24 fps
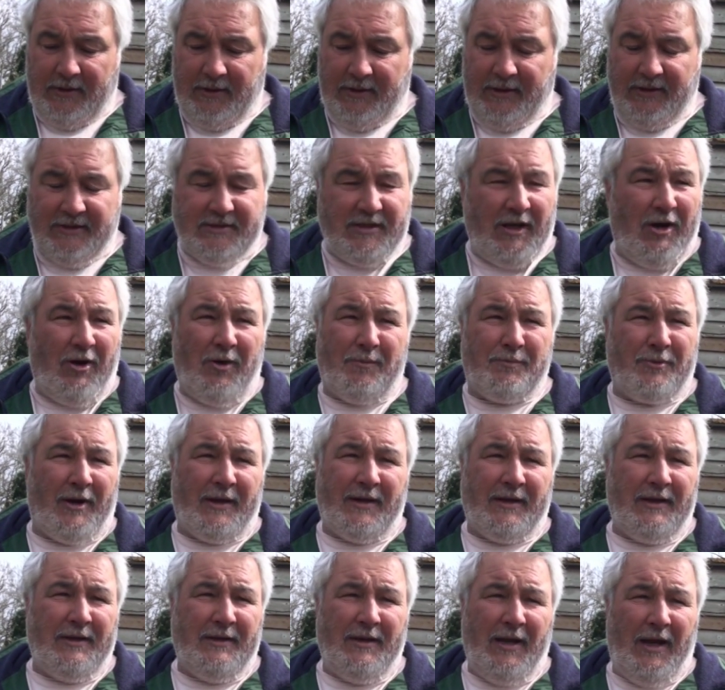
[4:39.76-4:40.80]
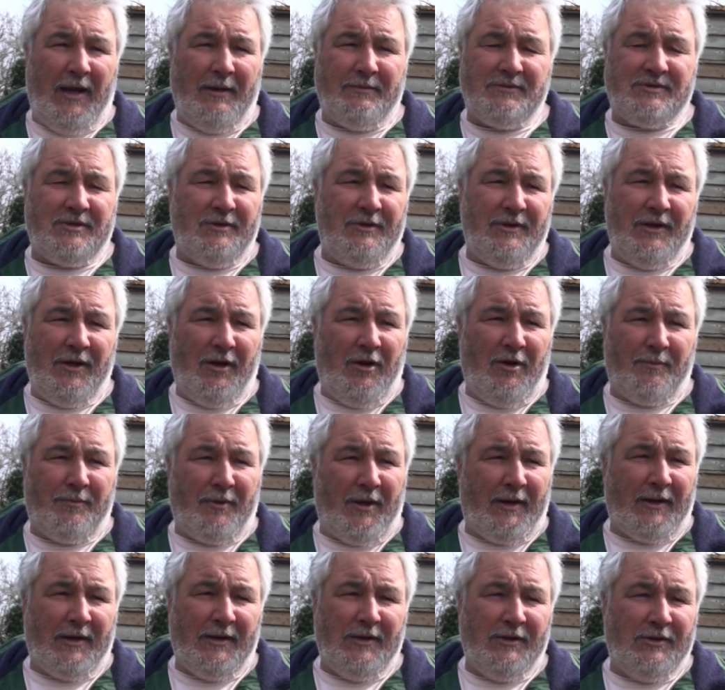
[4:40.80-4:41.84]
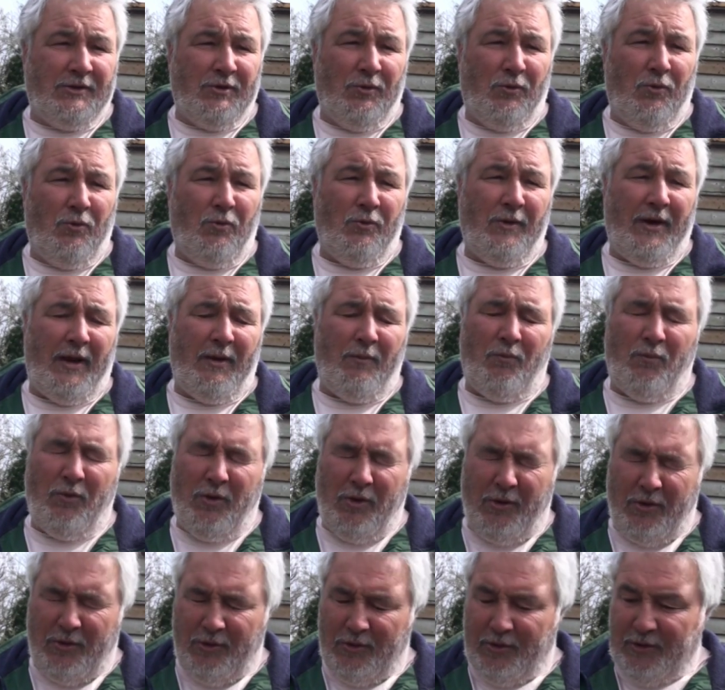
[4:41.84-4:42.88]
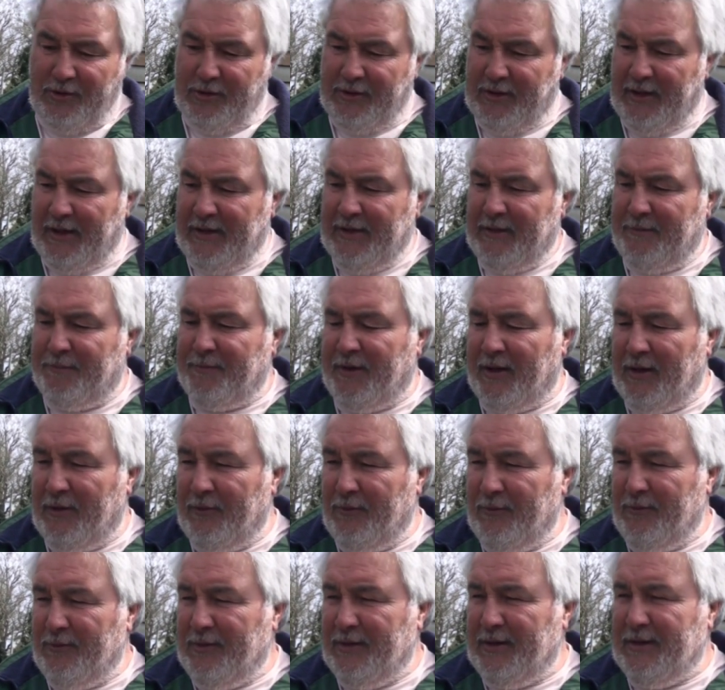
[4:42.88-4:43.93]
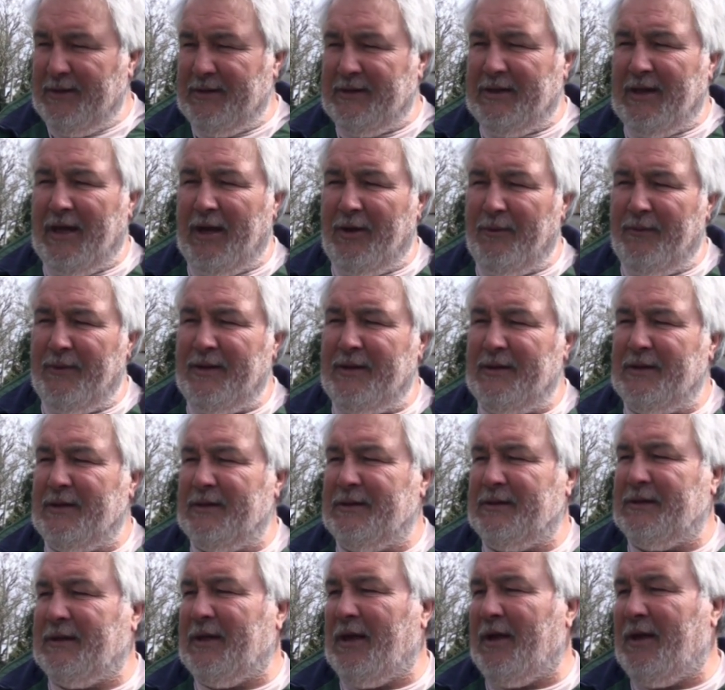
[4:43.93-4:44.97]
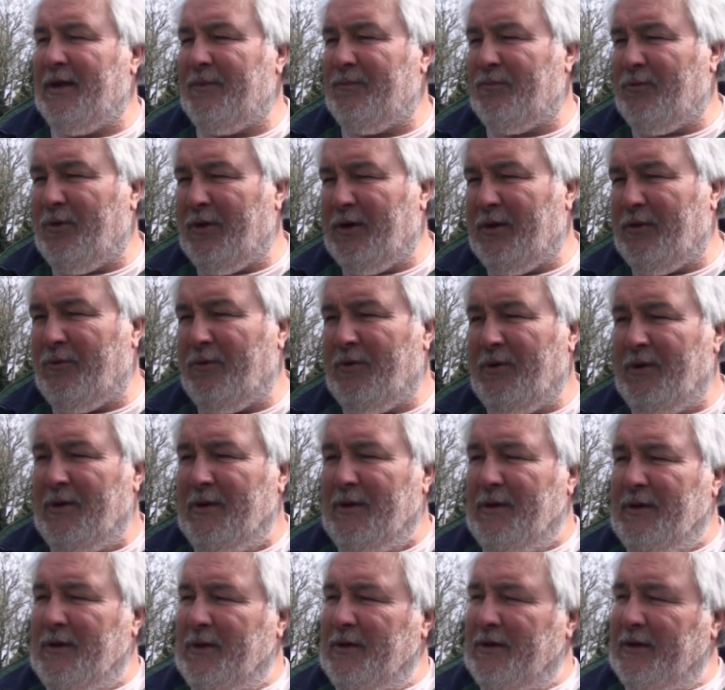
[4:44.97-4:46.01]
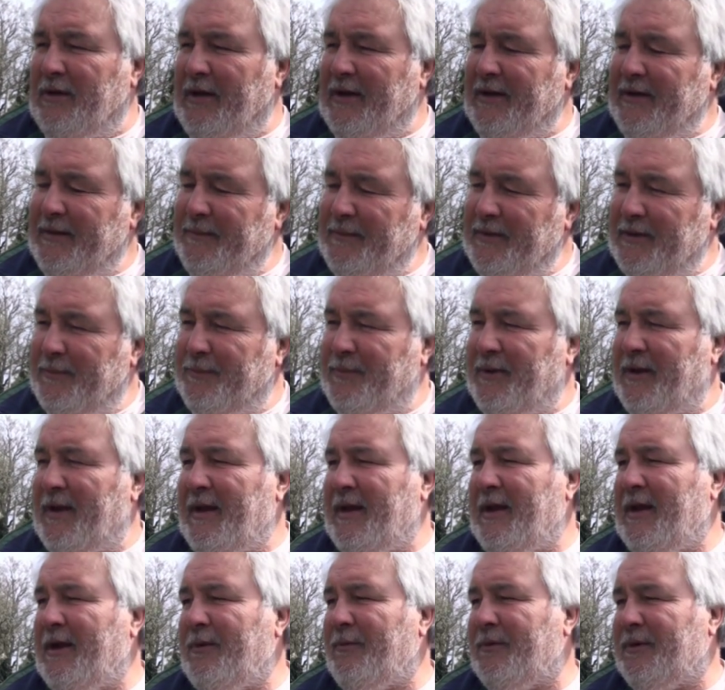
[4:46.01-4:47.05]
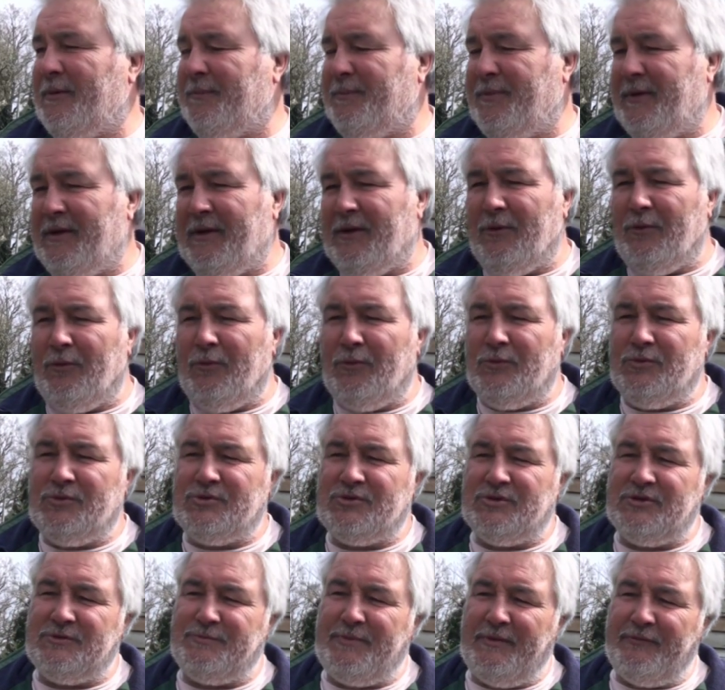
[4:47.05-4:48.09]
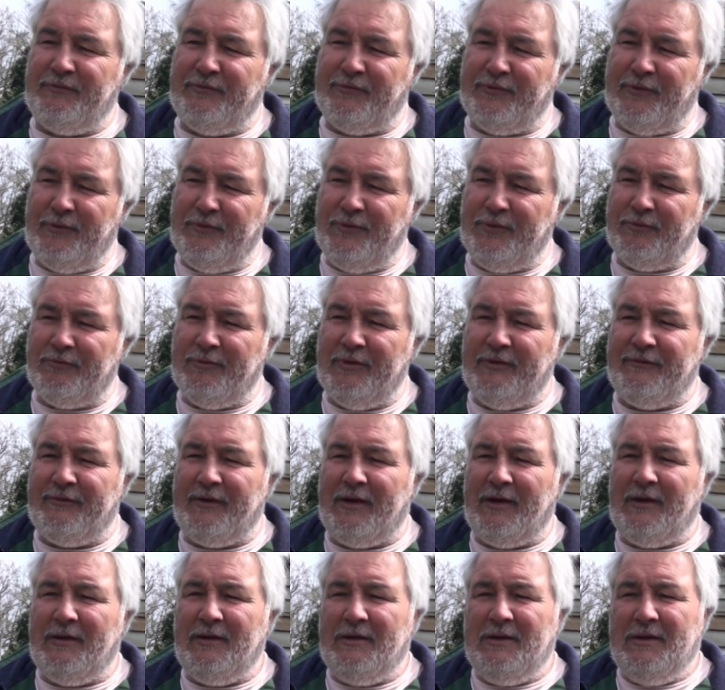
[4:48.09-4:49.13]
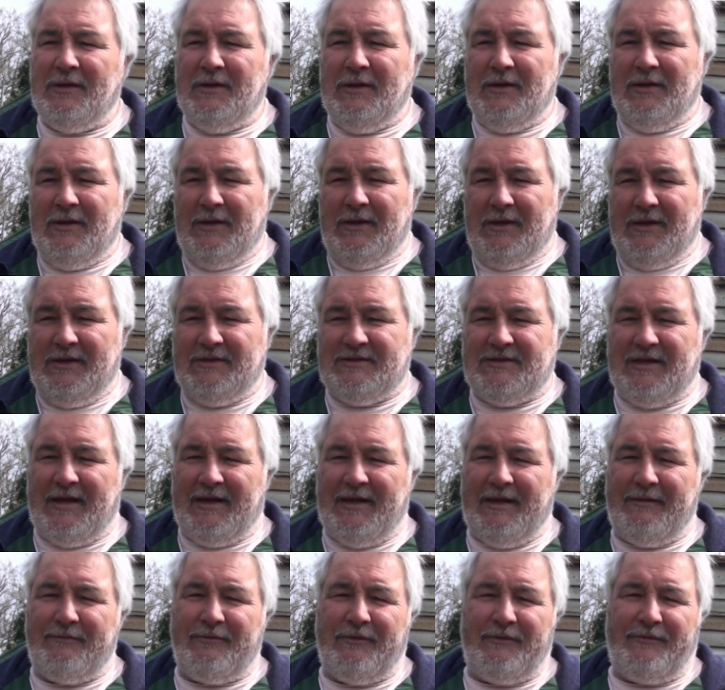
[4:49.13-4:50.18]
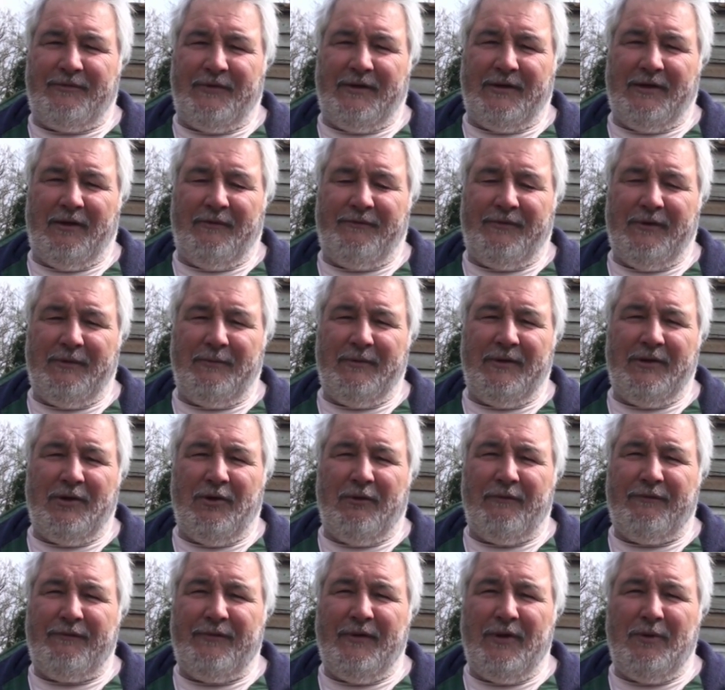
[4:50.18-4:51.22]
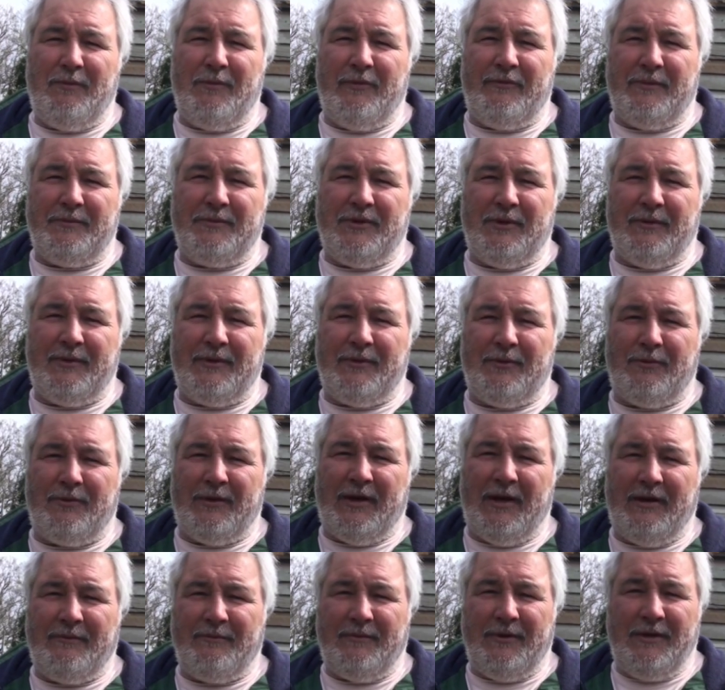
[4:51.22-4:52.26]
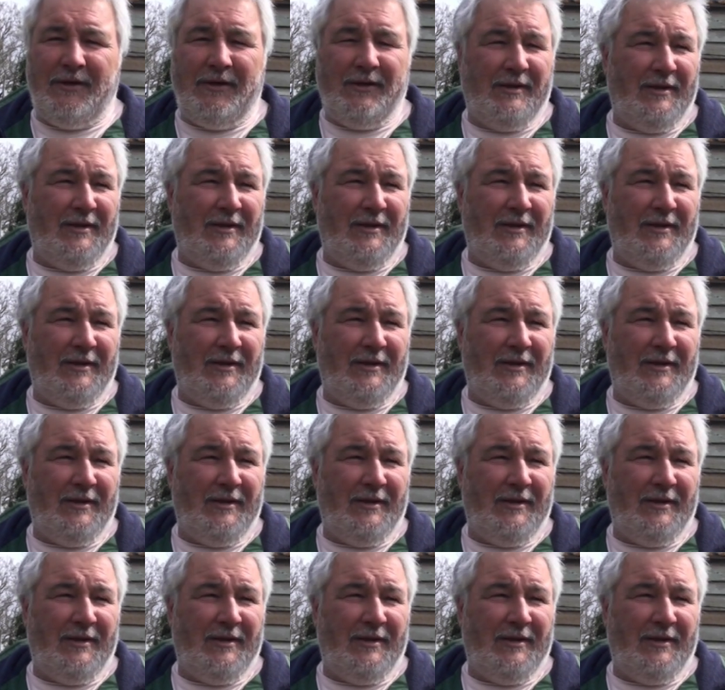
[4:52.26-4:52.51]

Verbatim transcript: And it's heartbreaking, absolutely heartbreaking. You do all that work, getting a pony going and going well. I had him in a pair with a big horse, he's been through the river. He's done everything. I think we got film of him doing all that, haven't we?